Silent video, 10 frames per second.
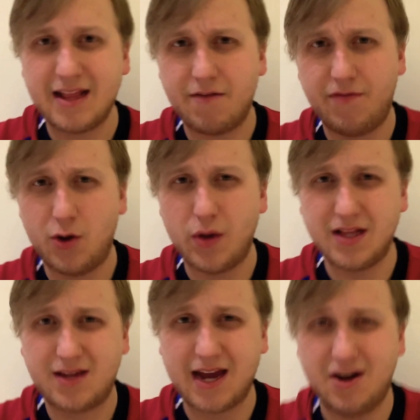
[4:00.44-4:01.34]
that fluid
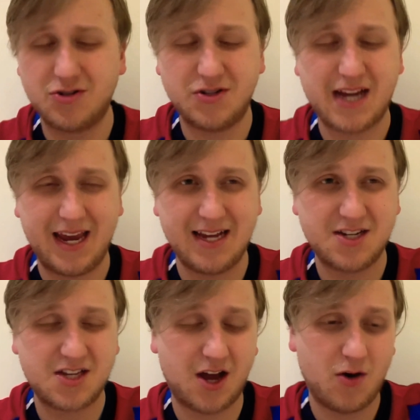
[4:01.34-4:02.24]
counter-attacking
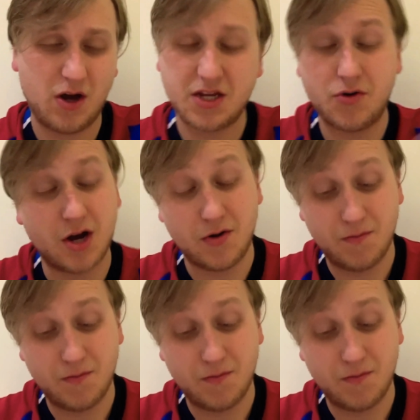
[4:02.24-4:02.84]
style, I don't know,